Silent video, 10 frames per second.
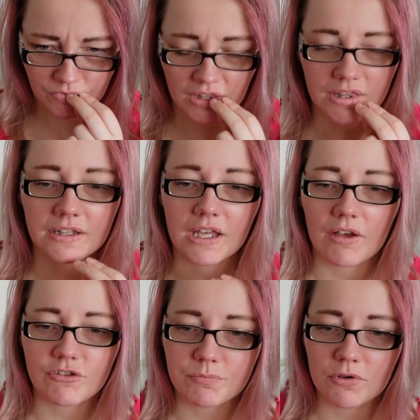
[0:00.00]
And then they
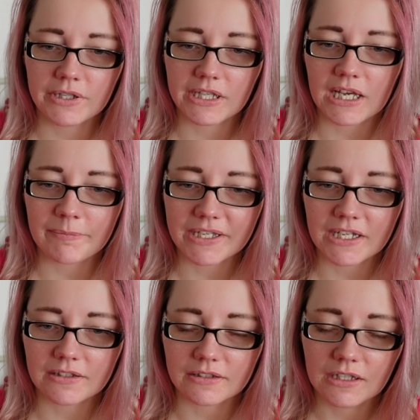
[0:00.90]
have
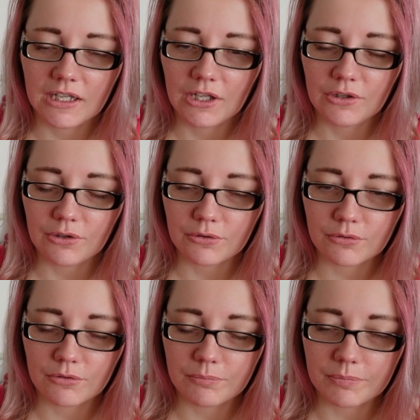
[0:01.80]
spunikhamgan,
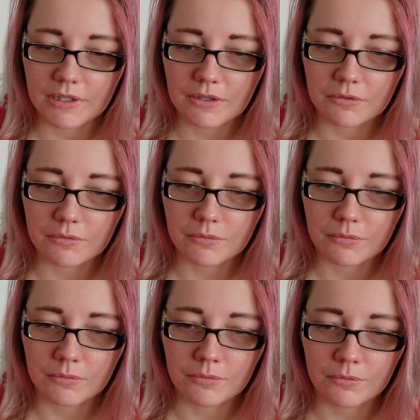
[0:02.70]
jökullopi,
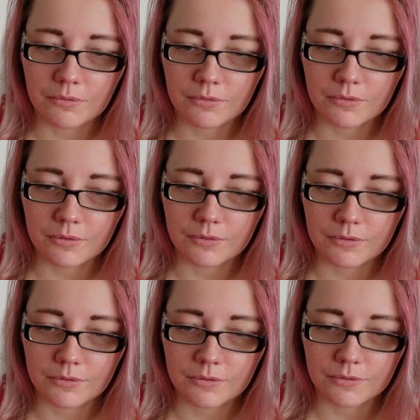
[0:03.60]

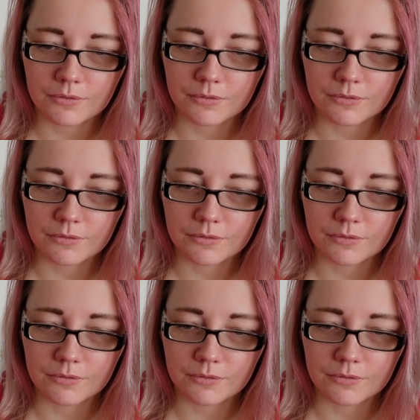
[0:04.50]
og